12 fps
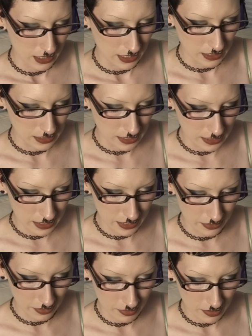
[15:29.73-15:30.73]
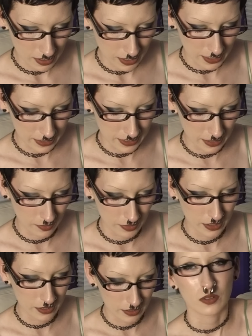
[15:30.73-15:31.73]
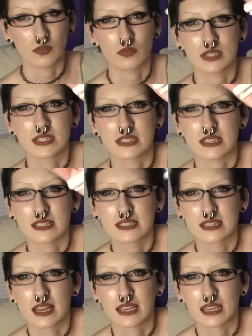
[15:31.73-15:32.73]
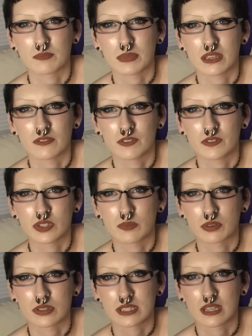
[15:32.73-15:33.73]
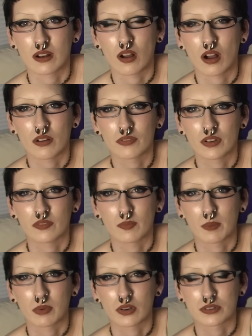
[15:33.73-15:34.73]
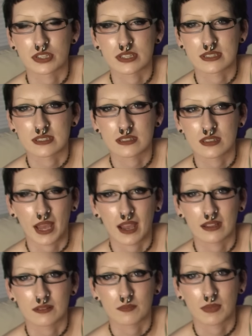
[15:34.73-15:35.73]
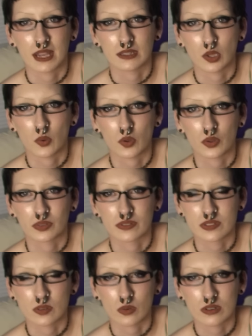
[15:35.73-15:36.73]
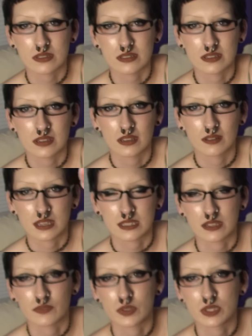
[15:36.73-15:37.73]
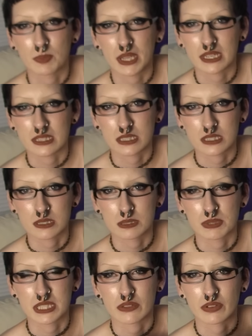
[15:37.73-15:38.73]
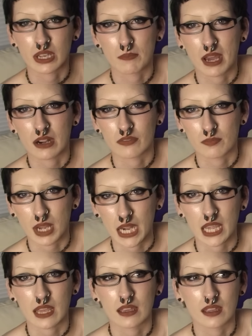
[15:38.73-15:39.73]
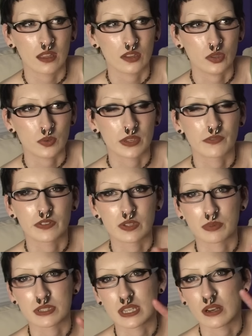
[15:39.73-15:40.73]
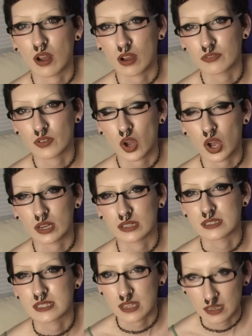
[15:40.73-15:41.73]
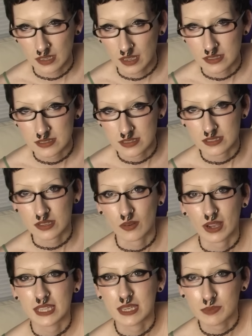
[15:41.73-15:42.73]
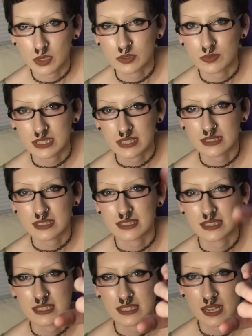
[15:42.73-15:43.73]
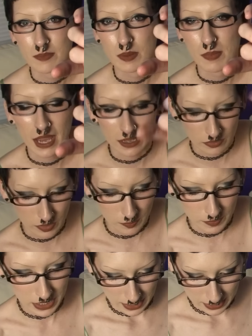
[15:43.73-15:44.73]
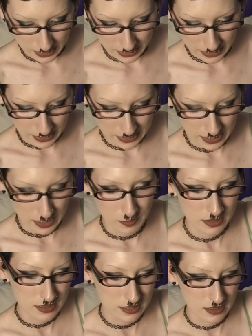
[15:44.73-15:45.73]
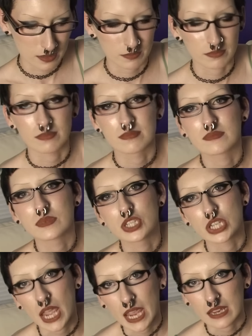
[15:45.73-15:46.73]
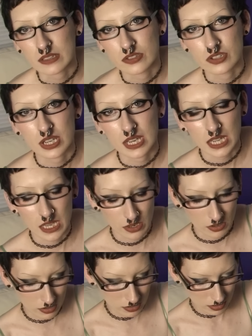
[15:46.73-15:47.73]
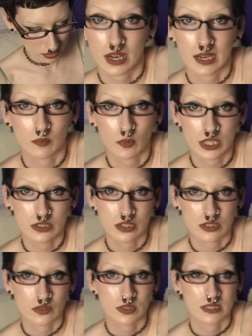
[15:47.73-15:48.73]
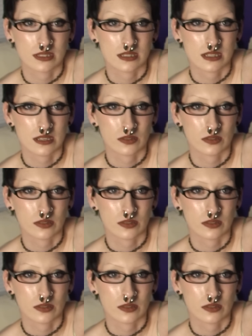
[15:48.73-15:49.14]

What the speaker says: And in here, I carry receipts that get me 50% off of my purchase at my local thrift stores. Because if you spend a specific amount of money, you get 50% off on Sundays. So I keep those receipts because they stamp the back of them. And then I keep some change in here. I'm rich, as you can see.